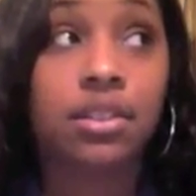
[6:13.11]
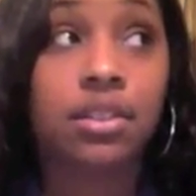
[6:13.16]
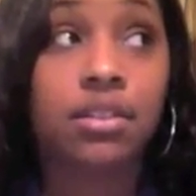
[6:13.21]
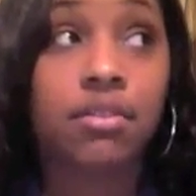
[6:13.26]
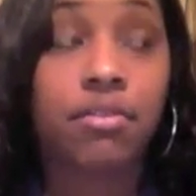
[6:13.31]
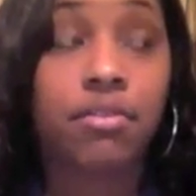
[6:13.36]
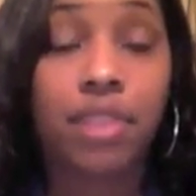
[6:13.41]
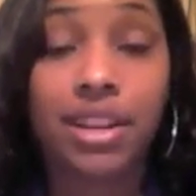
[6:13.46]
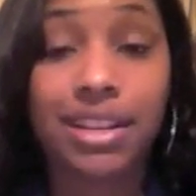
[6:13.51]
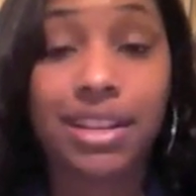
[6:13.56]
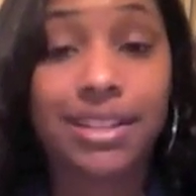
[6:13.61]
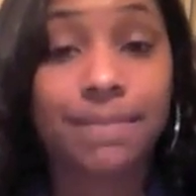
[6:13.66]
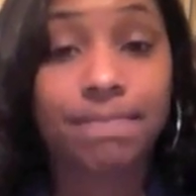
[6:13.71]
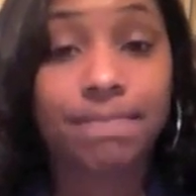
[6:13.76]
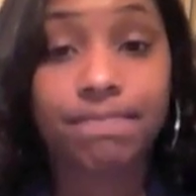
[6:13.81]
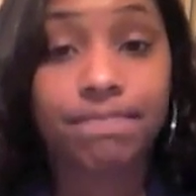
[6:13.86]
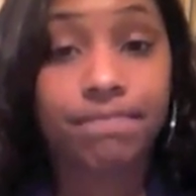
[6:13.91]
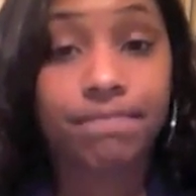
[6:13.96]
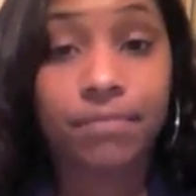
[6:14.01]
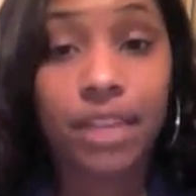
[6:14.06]
Freddie
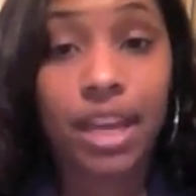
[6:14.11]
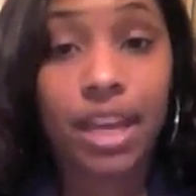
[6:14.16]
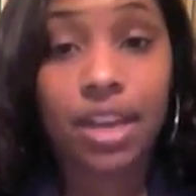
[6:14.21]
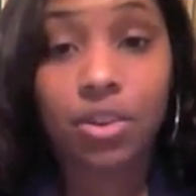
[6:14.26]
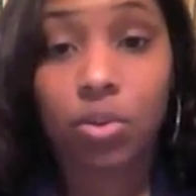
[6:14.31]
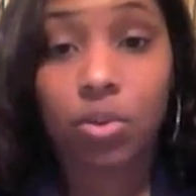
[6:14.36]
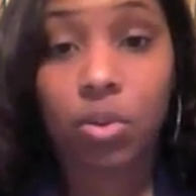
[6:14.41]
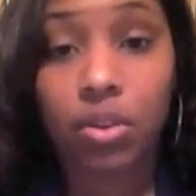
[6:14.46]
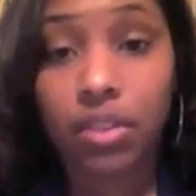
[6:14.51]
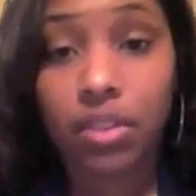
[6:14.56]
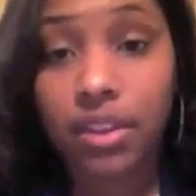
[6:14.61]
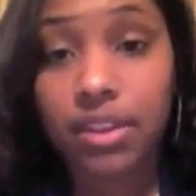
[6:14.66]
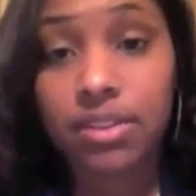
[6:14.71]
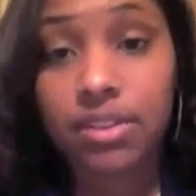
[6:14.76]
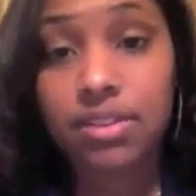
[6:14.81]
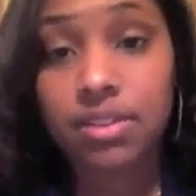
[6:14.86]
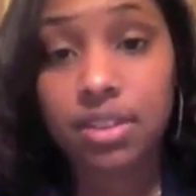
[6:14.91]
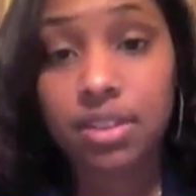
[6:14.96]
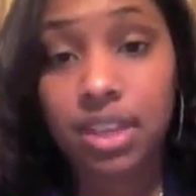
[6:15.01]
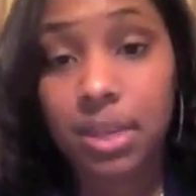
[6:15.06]
ignored
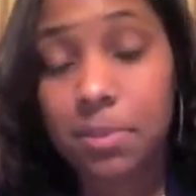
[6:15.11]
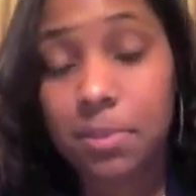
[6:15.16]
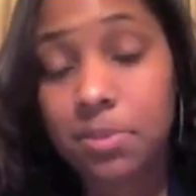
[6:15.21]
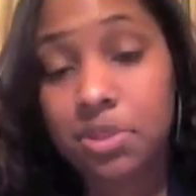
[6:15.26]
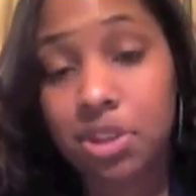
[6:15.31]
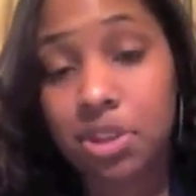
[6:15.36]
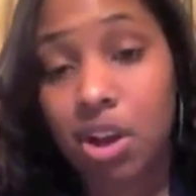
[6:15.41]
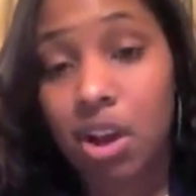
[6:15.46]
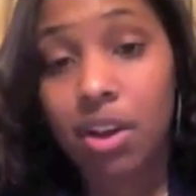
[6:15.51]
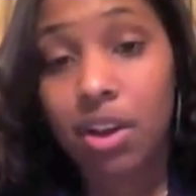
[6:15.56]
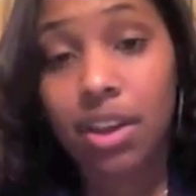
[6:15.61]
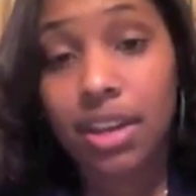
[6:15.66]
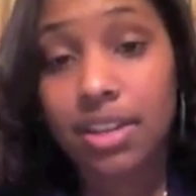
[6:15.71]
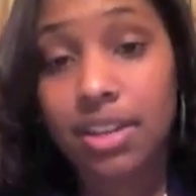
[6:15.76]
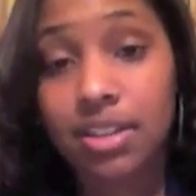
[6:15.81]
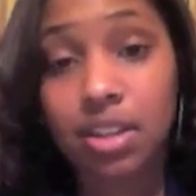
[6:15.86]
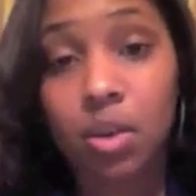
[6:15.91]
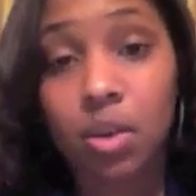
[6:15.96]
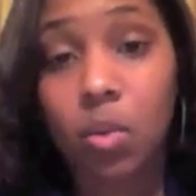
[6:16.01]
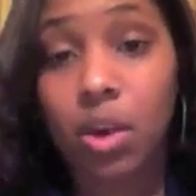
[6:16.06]
this. He was young. He
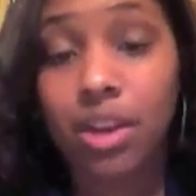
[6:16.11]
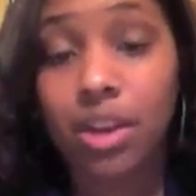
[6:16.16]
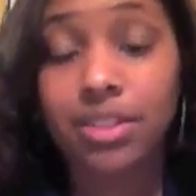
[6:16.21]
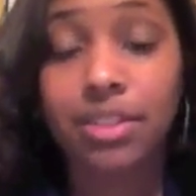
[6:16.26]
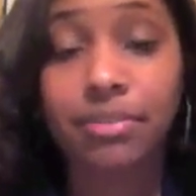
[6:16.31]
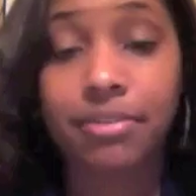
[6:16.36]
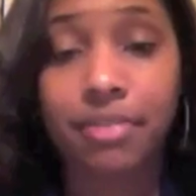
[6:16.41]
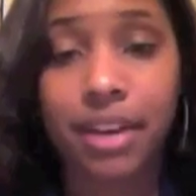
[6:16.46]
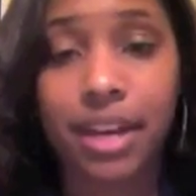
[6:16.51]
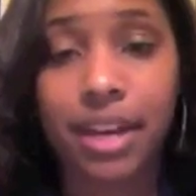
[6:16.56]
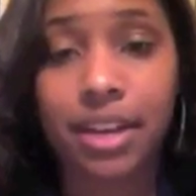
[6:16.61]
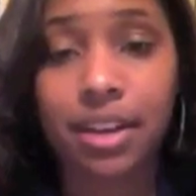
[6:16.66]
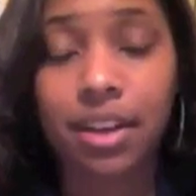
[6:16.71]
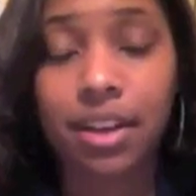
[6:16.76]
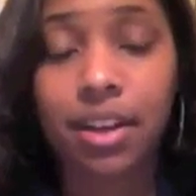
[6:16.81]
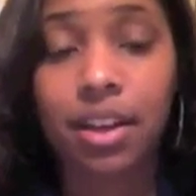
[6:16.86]
still wanted to fight.